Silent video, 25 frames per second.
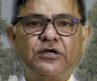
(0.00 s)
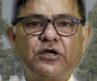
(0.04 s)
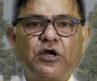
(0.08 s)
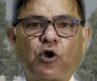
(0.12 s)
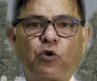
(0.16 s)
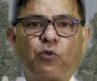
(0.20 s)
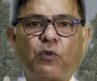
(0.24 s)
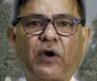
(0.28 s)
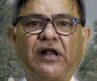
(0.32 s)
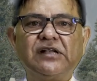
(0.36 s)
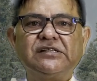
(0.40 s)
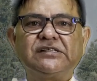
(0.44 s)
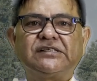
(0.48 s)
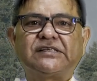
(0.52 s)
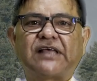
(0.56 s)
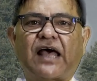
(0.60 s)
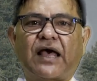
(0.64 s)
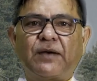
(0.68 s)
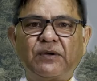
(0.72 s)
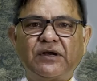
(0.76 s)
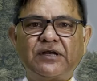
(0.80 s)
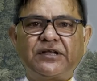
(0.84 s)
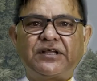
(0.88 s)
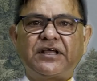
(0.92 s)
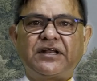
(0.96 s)
while
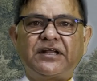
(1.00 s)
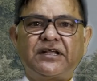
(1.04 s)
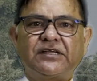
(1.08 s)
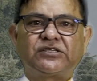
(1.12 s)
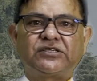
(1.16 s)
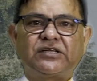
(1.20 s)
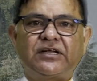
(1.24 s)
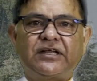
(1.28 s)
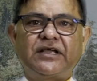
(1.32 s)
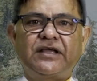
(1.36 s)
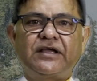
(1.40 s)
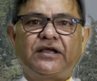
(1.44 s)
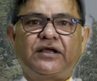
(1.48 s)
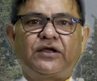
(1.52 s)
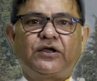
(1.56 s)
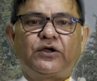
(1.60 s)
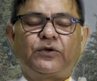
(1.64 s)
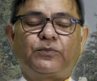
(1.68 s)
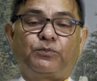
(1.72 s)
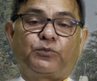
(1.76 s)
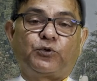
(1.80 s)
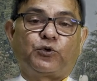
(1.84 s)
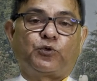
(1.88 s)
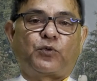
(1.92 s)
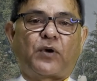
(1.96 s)
simultaneously
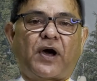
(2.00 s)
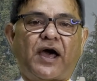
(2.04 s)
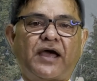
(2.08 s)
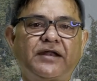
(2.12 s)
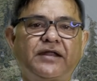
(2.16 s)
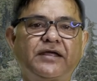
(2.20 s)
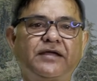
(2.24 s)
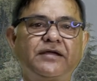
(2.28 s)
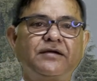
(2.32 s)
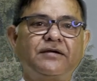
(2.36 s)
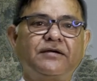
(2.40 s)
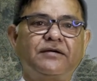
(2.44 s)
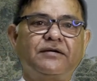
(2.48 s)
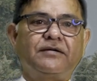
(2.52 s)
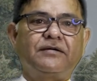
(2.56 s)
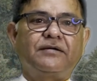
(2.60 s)
providing